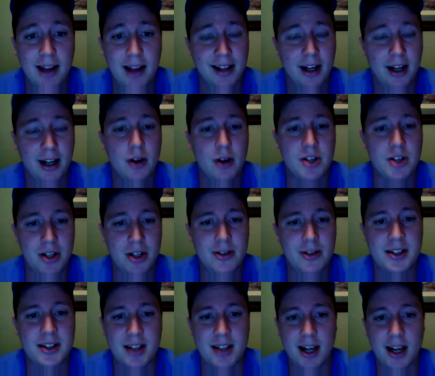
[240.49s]
I think OSU
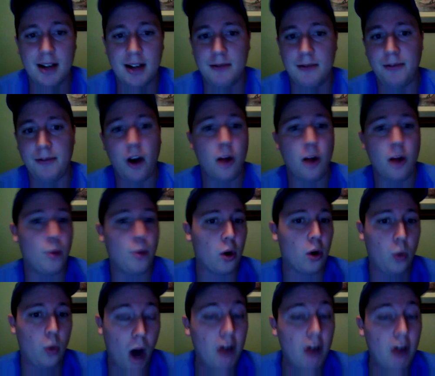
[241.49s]
has seen far more
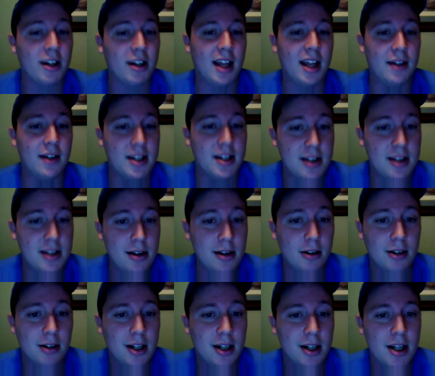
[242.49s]
quality of it
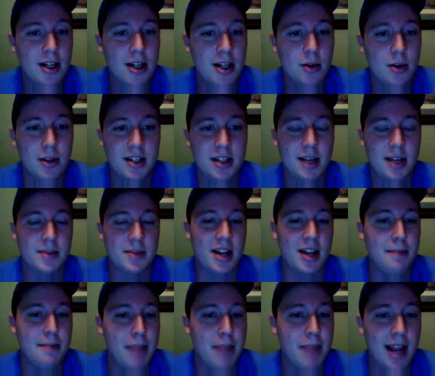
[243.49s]
too, with teams
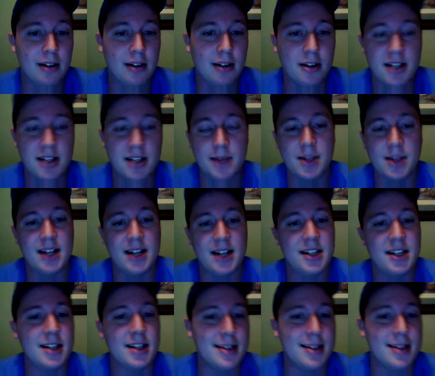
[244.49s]
like Baylor, teams like
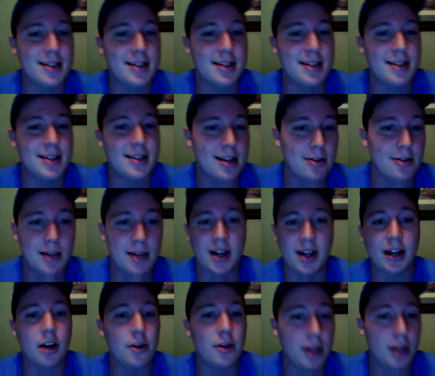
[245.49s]
TCU, teams
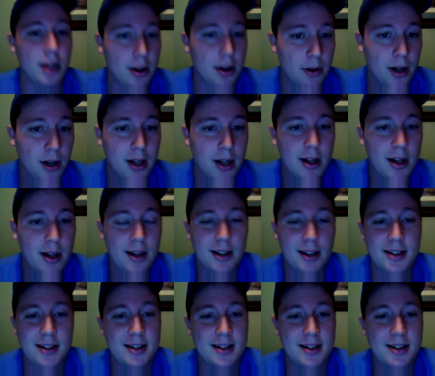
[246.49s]
like OU.
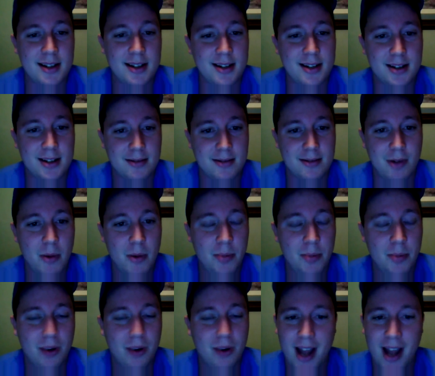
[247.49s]
This is what
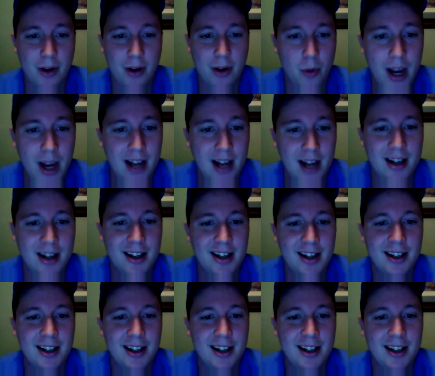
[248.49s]
we play every week.